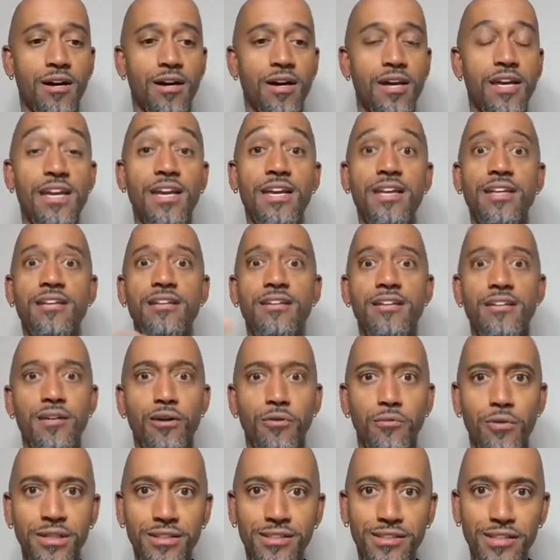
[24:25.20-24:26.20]
India,
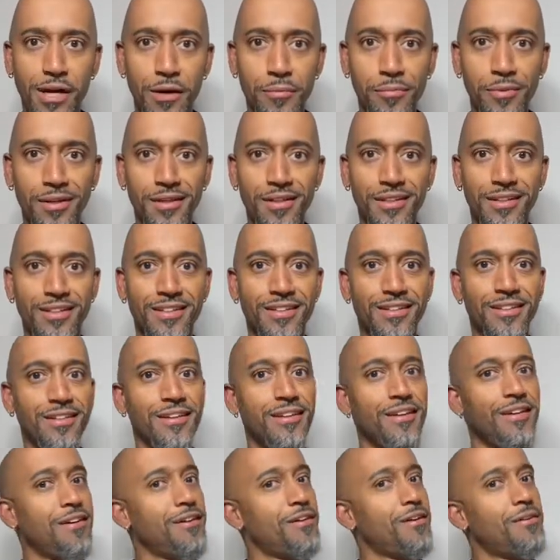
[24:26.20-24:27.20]
what's up, India?
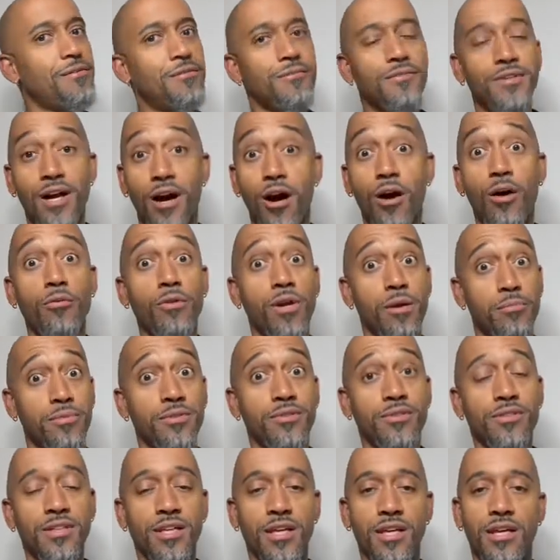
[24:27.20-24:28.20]
Y'all
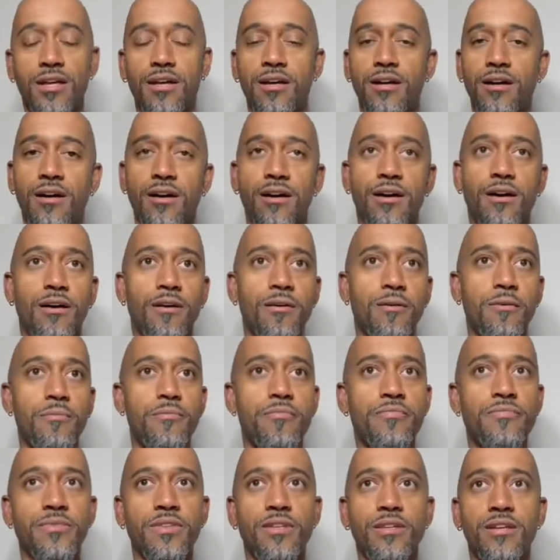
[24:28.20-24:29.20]
represent.
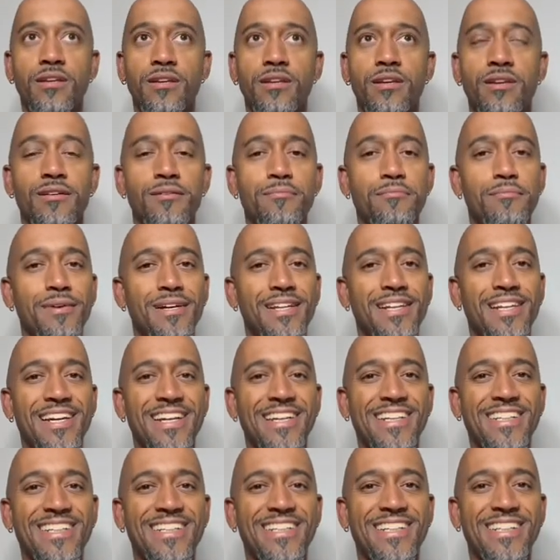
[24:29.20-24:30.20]

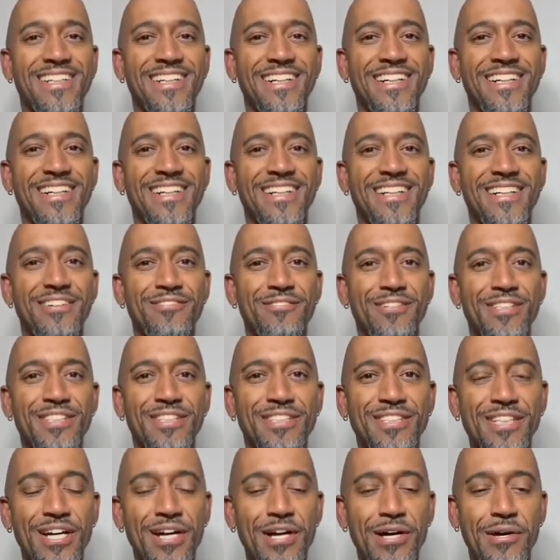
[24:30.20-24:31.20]
Malaysia, what's
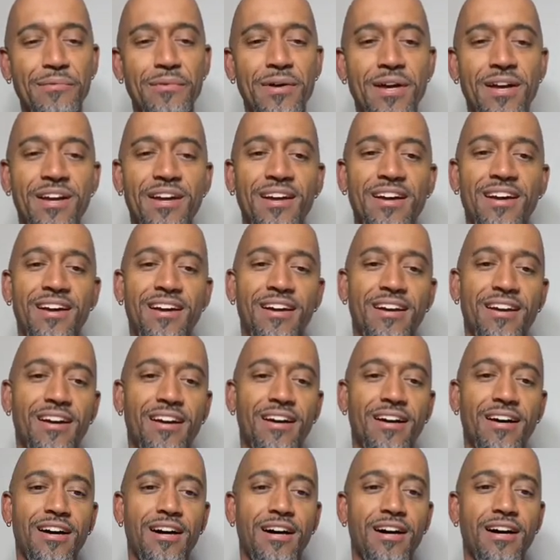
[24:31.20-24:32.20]
up?
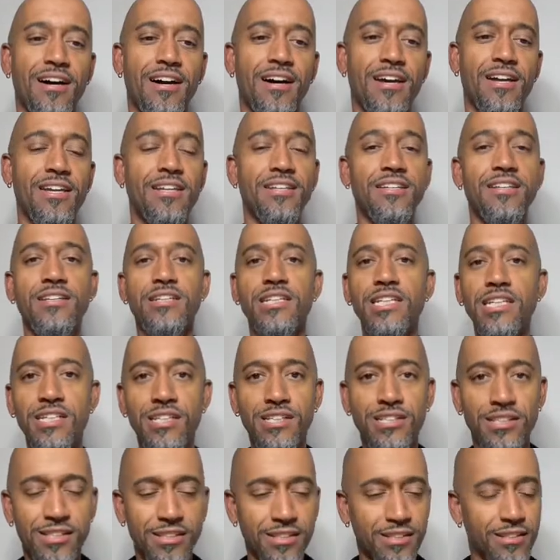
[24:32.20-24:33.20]

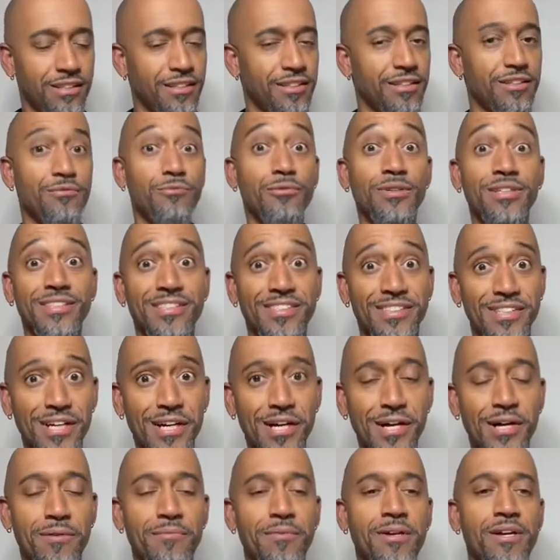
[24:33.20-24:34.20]
Indonesia, what's
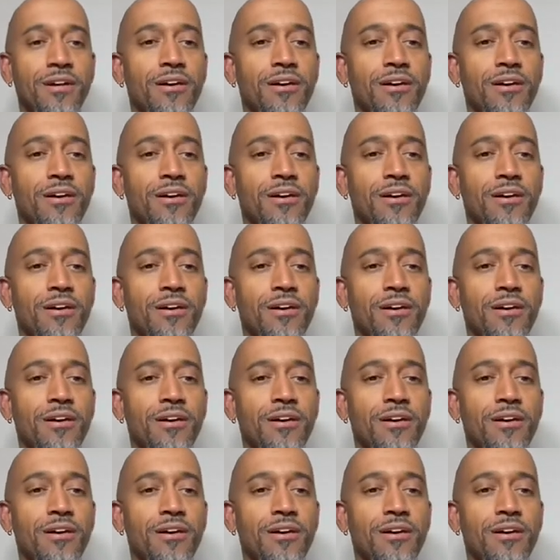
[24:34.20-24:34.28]
up?